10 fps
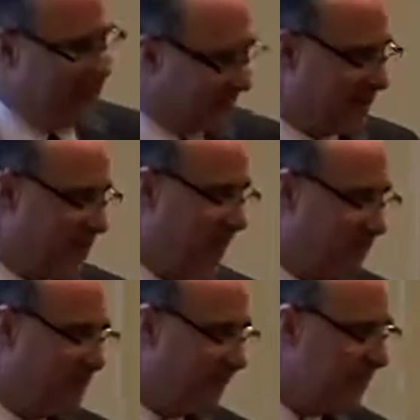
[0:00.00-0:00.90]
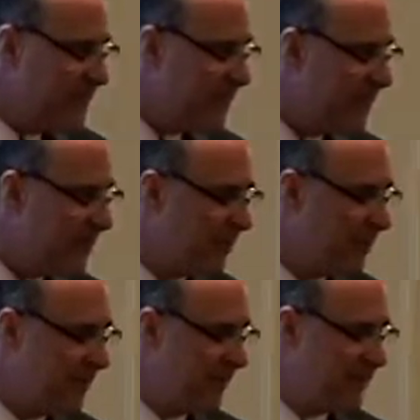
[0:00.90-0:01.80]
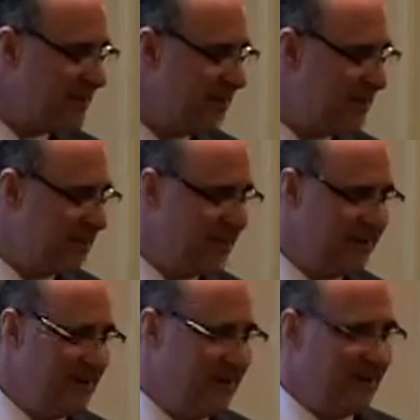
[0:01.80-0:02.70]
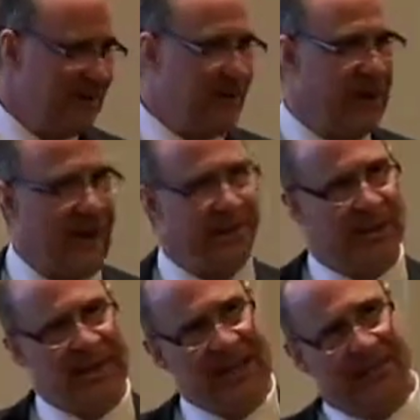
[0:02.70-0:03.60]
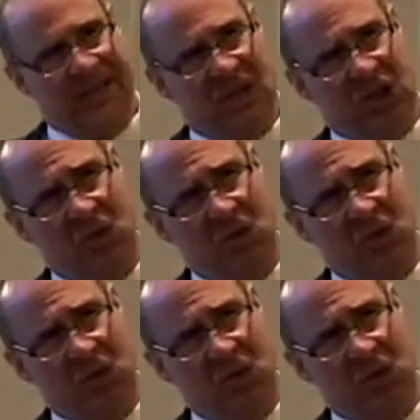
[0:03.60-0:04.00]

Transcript: that's going to help diffuse some of your legal fees. But I believe in